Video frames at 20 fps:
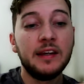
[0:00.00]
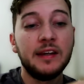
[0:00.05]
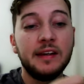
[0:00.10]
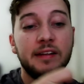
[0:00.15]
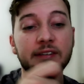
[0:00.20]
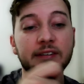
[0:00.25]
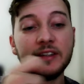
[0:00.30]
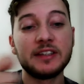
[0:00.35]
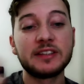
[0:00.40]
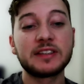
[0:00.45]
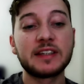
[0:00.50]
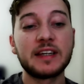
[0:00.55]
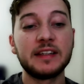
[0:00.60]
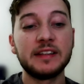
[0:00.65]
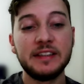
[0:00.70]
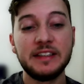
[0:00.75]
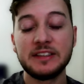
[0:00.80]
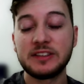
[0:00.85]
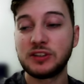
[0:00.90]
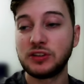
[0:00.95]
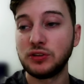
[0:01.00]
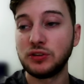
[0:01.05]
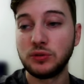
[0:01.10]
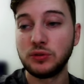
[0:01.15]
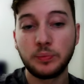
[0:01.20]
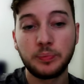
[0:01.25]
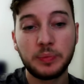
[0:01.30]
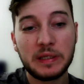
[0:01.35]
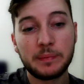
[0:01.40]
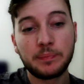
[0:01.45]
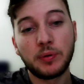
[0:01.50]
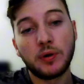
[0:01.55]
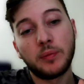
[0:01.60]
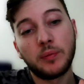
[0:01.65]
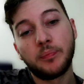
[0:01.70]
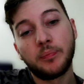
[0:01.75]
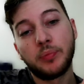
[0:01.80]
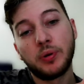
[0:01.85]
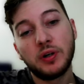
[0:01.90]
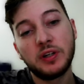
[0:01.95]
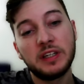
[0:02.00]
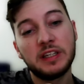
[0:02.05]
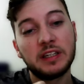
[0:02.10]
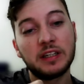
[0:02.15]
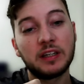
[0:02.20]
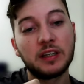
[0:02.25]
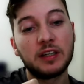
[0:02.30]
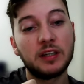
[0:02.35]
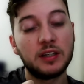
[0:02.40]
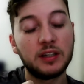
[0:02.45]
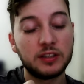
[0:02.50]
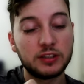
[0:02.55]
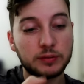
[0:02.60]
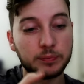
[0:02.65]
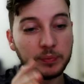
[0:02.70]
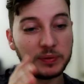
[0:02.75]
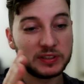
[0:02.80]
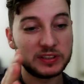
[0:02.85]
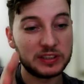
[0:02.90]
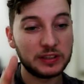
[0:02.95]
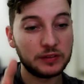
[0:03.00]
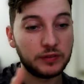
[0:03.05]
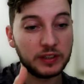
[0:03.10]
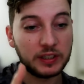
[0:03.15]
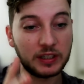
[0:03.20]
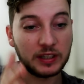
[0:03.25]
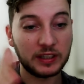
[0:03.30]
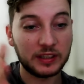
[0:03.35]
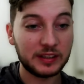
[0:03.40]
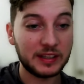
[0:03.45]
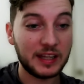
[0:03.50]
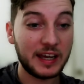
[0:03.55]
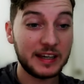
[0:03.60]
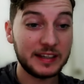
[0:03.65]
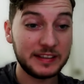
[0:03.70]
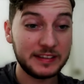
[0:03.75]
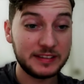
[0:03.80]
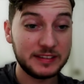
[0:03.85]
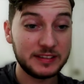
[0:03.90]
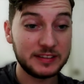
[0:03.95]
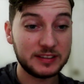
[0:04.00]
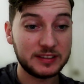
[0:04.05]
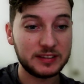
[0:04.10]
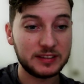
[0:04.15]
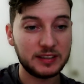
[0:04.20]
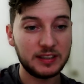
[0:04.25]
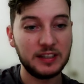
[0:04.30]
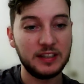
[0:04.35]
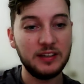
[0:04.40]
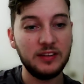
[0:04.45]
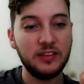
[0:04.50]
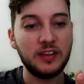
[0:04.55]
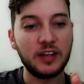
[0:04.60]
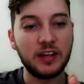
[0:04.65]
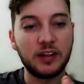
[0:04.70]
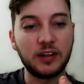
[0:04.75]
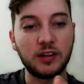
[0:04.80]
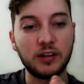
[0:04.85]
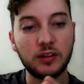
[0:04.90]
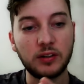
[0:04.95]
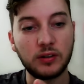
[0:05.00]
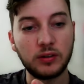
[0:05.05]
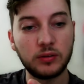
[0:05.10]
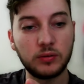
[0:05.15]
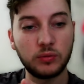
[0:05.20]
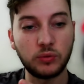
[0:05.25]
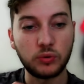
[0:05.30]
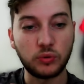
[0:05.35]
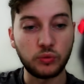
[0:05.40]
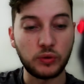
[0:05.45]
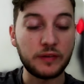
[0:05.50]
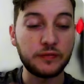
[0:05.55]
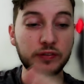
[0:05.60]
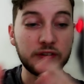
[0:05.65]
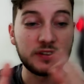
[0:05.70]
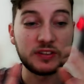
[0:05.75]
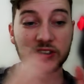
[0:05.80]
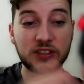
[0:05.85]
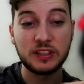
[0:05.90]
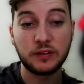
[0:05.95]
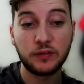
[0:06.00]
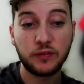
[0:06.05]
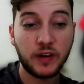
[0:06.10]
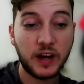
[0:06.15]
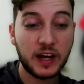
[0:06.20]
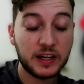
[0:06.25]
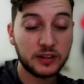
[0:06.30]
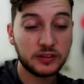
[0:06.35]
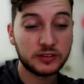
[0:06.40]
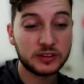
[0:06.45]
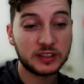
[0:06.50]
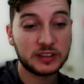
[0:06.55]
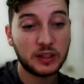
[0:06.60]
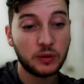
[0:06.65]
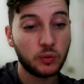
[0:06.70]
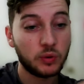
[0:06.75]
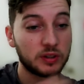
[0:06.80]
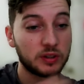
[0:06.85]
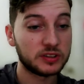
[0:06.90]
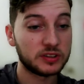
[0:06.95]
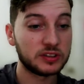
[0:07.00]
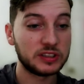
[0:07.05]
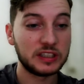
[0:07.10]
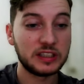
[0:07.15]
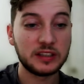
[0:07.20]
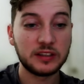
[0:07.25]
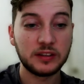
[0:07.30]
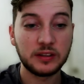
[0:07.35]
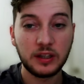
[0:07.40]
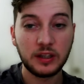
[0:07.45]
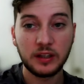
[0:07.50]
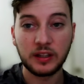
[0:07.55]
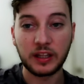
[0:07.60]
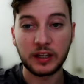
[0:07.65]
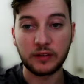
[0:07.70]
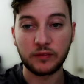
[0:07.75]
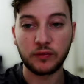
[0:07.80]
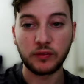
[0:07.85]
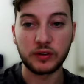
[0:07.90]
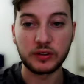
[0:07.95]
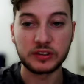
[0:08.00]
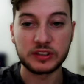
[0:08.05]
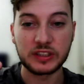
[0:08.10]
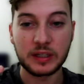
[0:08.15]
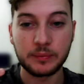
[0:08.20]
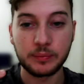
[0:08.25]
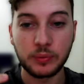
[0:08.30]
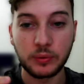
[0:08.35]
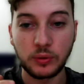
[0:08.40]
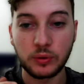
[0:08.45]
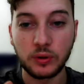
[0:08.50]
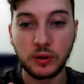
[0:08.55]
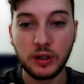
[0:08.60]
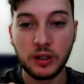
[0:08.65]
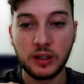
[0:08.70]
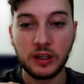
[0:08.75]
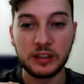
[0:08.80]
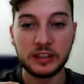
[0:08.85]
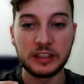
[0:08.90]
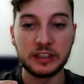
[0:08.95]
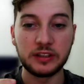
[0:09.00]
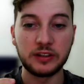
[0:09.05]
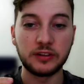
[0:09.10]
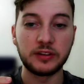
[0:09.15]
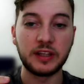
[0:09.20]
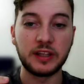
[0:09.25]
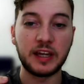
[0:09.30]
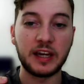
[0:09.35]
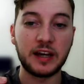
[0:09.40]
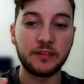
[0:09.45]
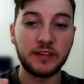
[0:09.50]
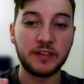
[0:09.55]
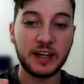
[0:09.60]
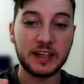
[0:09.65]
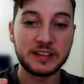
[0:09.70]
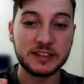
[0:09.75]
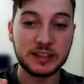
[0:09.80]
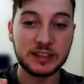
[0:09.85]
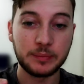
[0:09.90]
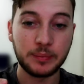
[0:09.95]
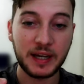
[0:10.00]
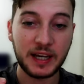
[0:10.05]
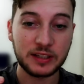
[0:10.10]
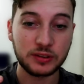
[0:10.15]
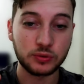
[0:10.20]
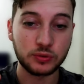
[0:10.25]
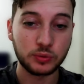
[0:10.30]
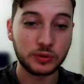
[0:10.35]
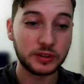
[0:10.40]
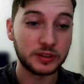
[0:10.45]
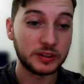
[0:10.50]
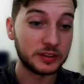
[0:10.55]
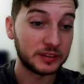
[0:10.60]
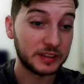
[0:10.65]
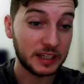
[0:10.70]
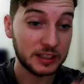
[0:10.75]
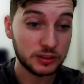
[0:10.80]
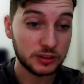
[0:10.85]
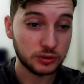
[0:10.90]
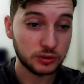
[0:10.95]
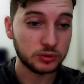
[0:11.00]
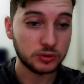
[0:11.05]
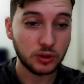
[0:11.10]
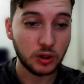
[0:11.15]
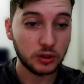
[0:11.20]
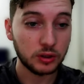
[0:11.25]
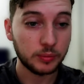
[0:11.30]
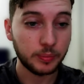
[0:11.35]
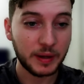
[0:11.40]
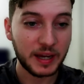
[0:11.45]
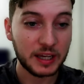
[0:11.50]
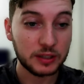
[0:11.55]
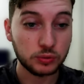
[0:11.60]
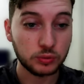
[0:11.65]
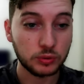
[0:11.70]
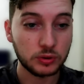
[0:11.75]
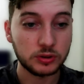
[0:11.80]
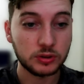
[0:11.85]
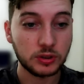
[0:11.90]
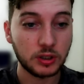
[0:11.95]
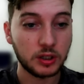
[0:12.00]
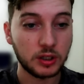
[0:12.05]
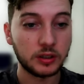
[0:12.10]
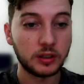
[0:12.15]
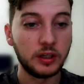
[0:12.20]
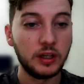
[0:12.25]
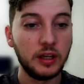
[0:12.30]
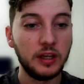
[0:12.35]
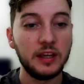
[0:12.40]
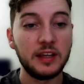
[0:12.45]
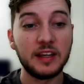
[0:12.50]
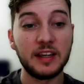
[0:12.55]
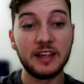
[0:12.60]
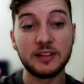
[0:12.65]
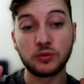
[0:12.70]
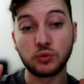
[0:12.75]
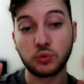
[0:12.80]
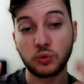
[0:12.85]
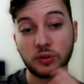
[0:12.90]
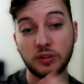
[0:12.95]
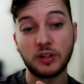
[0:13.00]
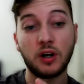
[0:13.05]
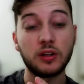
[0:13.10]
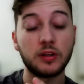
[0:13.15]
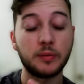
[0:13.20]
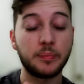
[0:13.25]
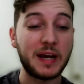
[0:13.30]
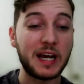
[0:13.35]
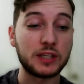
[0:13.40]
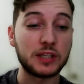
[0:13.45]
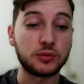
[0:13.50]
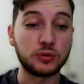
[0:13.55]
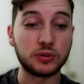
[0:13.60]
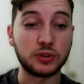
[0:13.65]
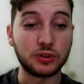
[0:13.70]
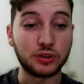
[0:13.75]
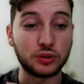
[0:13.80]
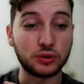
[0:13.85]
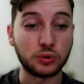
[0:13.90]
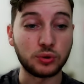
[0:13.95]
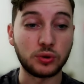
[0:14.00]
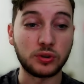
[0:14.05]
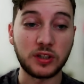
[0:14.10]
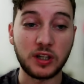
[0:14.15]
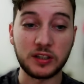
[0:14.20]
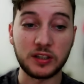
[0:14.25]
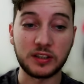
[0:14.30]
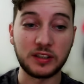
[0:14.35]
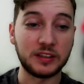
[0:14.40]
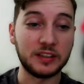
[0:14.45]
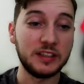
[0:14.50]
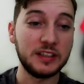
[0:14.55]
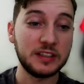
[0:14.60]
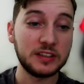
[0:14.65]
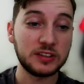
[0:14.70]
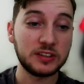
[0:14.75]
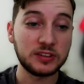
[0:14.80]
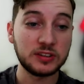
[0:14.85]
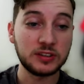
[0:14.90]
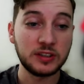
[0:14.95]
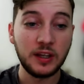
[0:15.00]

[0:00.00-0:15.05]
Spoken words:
this can lead to people putting specific lines in there referencing files that they want to see. Like for example, here they have Etsy password that shows all the passwords on. It's where all the passwords are stored on the Linux.